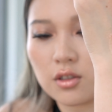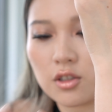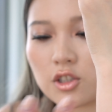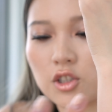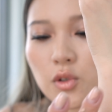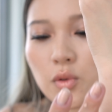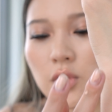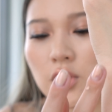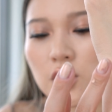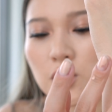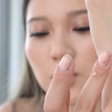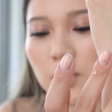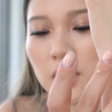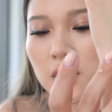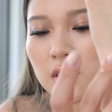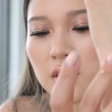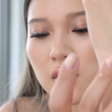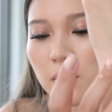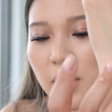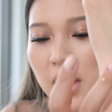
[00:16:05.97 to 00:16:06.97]
So this
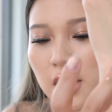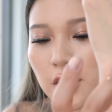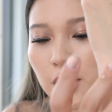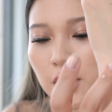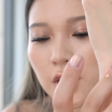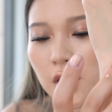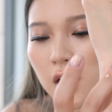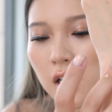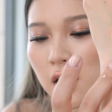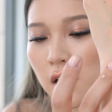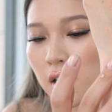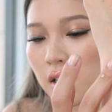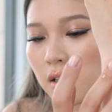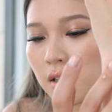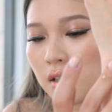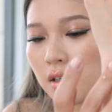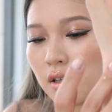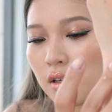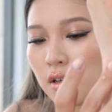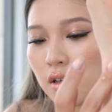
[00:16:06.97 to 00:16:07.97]
one is the Patrick Ta
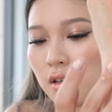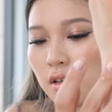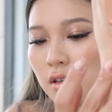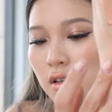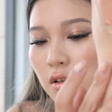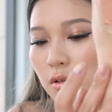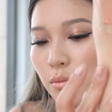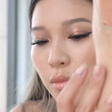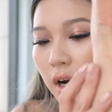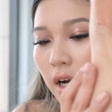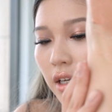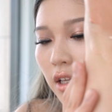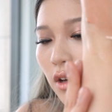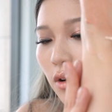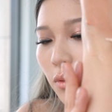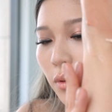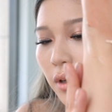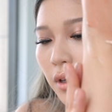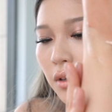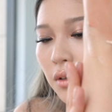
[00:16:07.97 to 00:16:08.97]

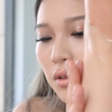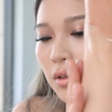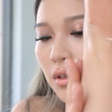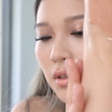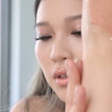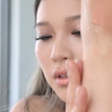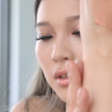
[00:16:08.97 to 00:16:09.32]
body oil.